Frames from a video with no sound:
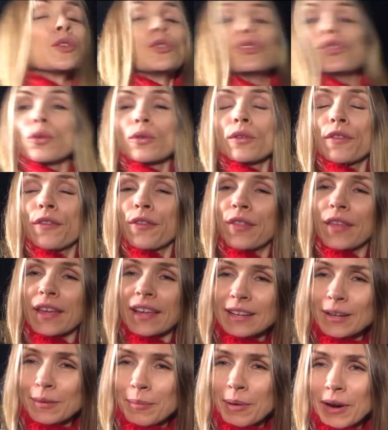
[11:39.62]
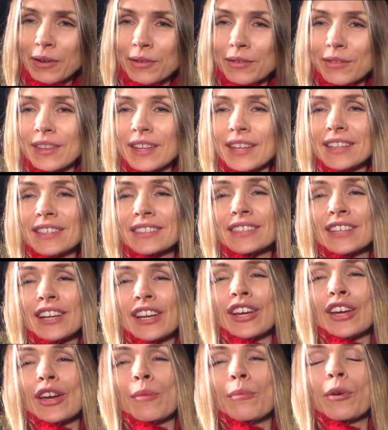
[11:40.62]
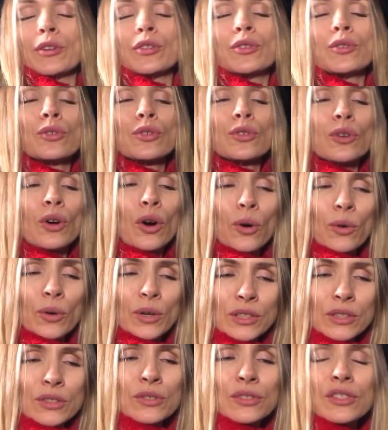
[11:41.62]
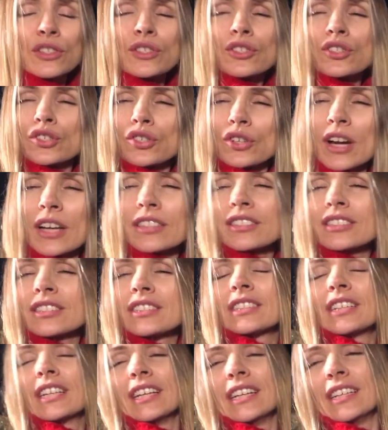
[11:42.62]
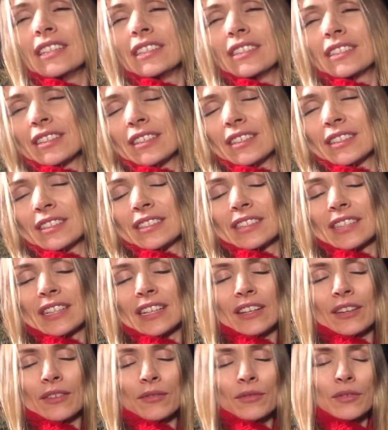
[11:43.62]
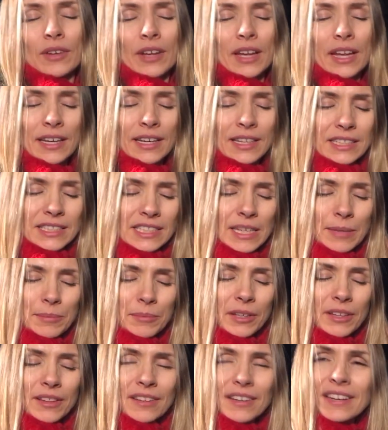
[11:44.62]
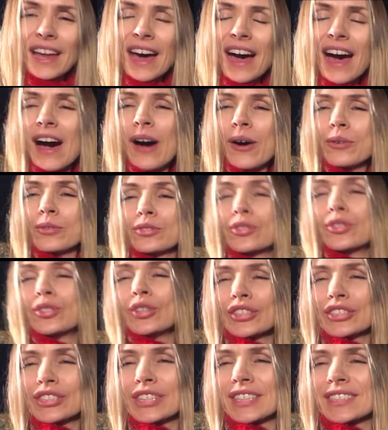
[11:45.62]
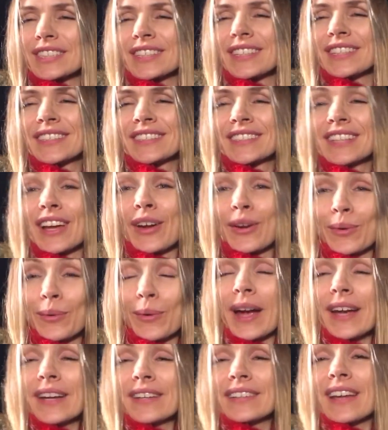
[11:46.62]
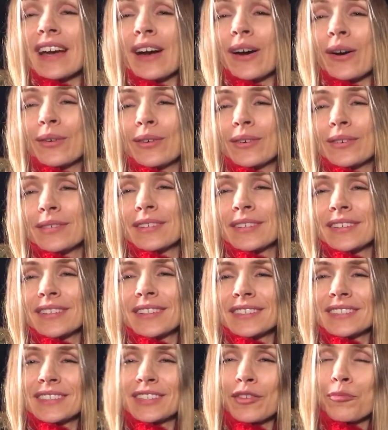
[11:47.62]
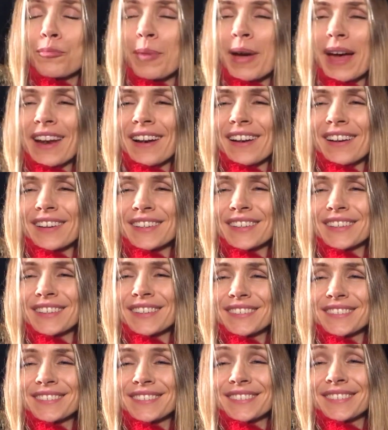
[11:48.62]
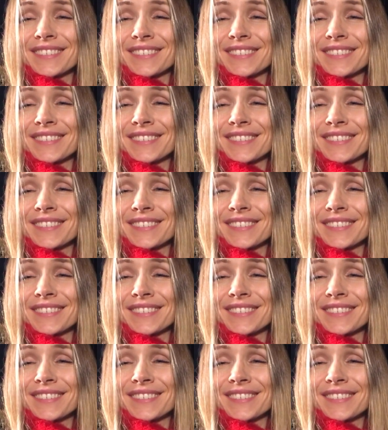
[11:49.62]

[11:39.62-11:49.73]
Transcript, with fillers: where you don't think about things, but you go into the trust stage instead of and accepting the now just as it is right now instead of battling it.